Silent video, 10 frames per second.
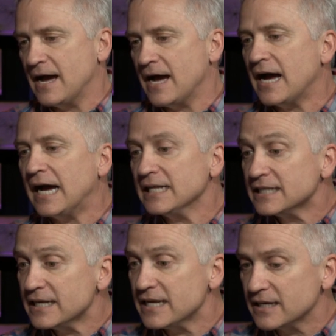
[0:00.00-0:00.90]
I, I
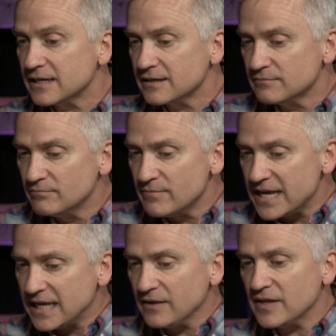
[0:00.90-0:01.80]
think
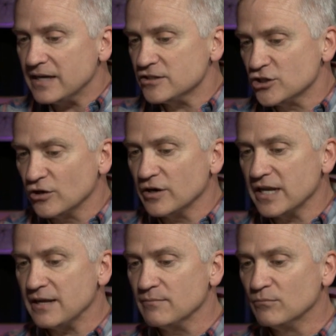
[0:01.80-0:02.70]
making that
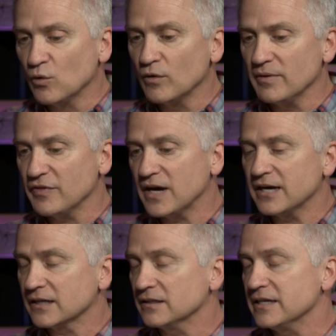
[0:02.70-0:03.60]
journey more
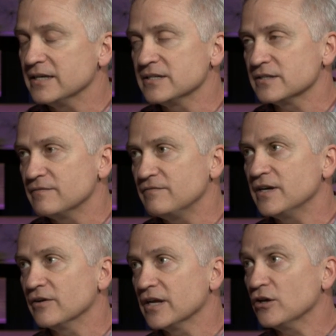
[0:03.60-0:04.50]
methodically is a
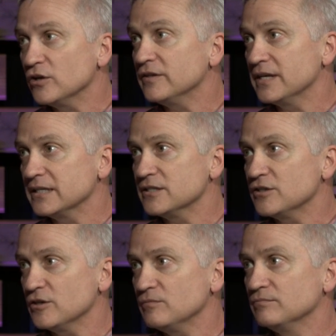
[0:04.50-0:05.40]
very good thing to
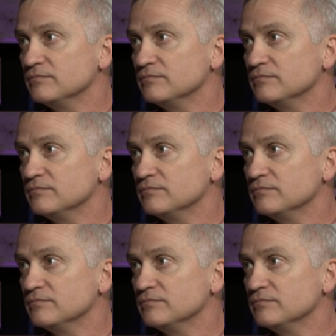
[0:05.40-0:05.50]
do.